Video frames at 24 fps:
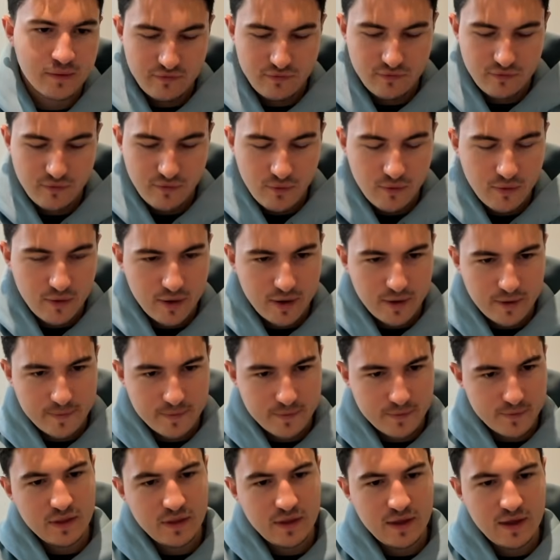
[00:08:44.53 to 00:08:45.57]
And four,
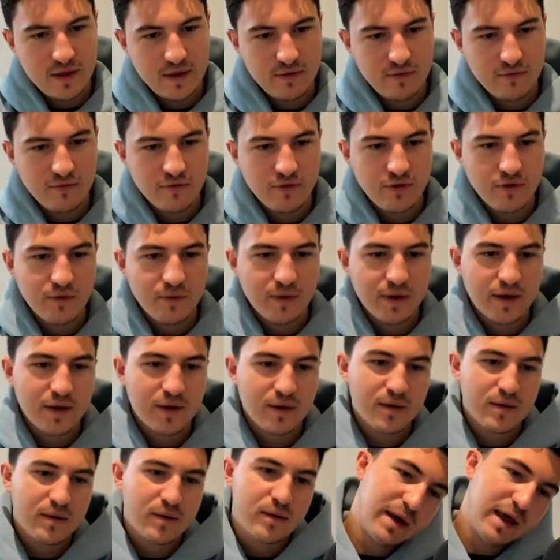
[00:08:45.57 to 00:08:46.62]
the
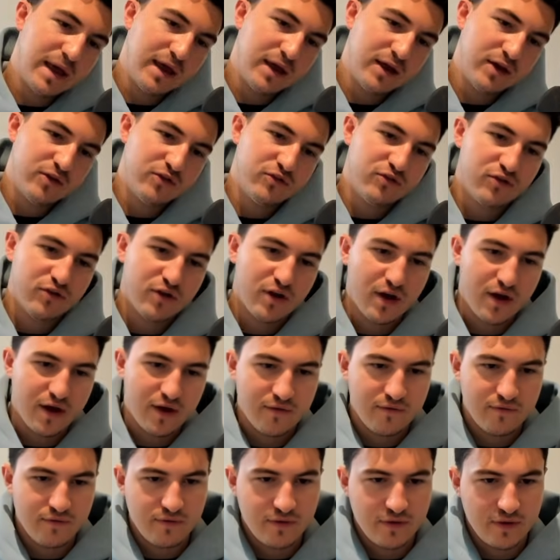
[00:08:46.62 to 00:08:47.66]
viewing page
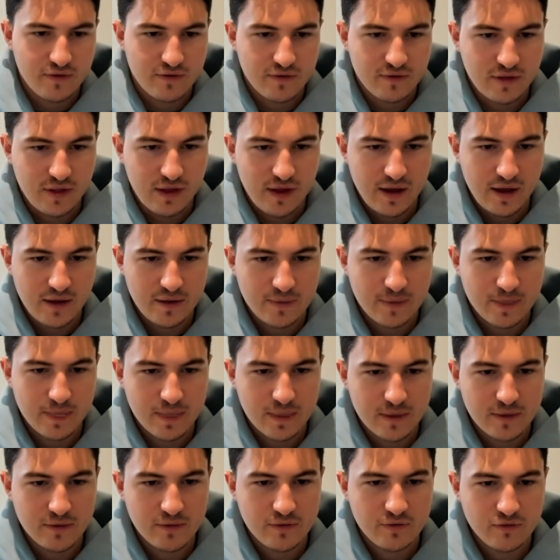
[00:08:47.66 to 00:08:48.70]
of the slide
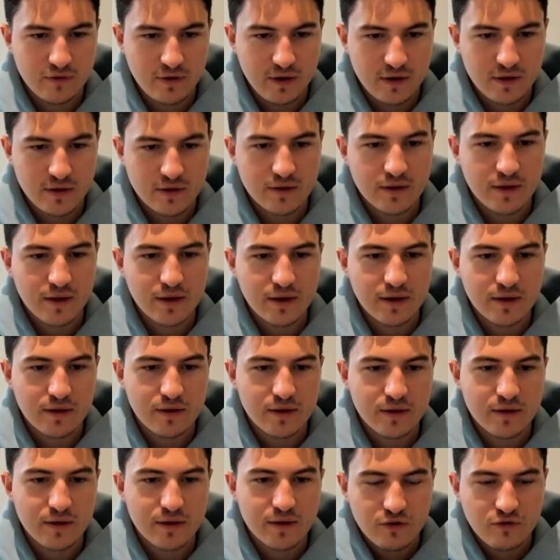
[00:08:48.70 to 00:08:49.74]
share link
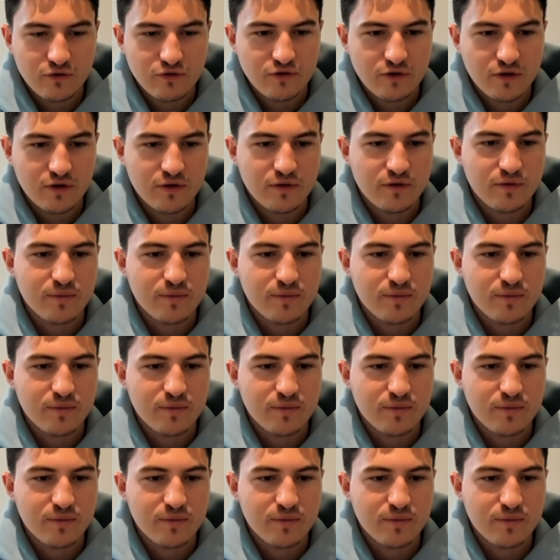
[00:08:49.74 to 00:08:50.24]
should